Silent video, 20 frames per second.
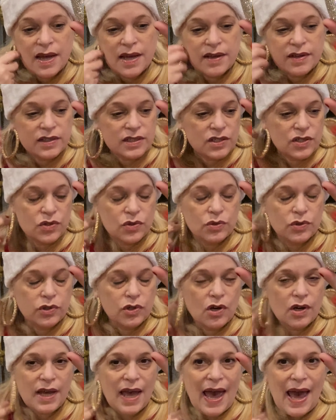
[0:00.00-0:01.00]
to look
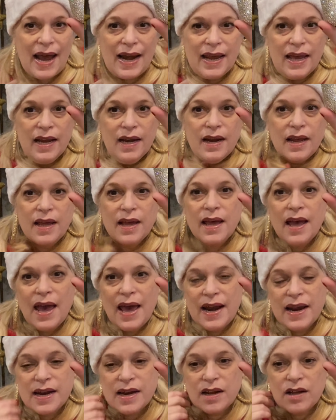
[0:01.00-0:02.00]
at it and
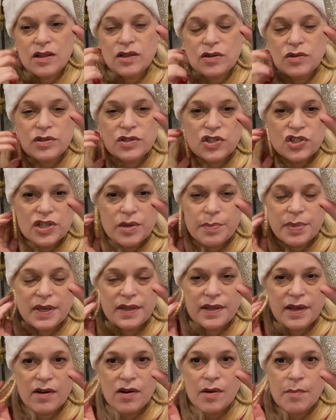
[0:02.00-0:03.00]
it includes shipping
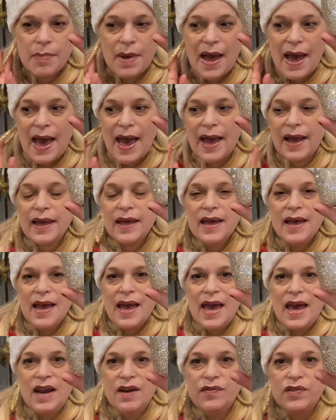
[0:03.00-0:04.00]
there and back.
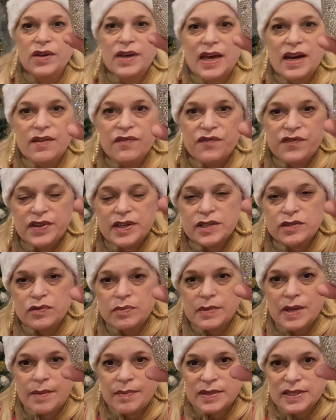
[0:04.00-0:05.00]
And if you get it fixed from
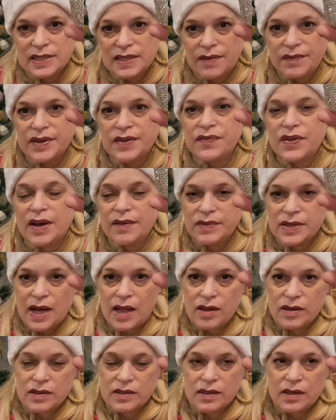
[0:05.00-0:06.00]
them, the
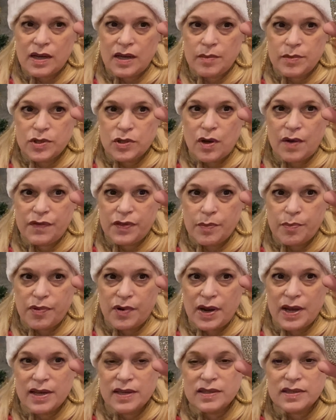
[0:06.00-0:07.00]
$75 comes off the
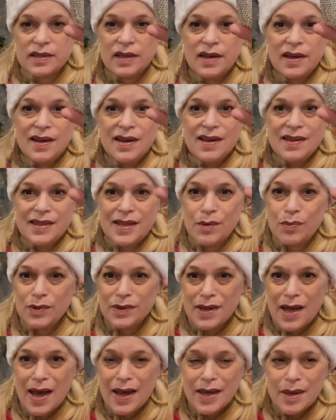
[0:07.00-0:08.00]
price. They will
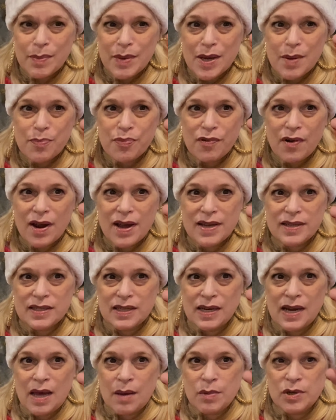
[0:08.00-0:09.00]
not give me a price on
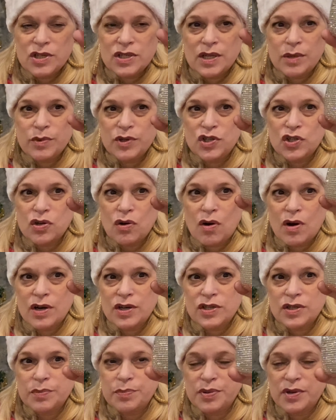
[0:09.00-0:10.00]
how much they would charge to
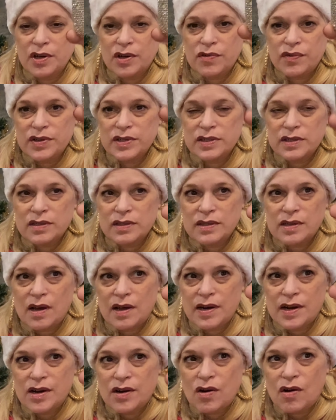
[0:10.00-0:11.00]
put crystals on
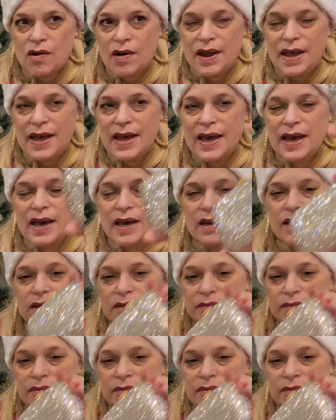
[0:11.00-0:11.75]
it or add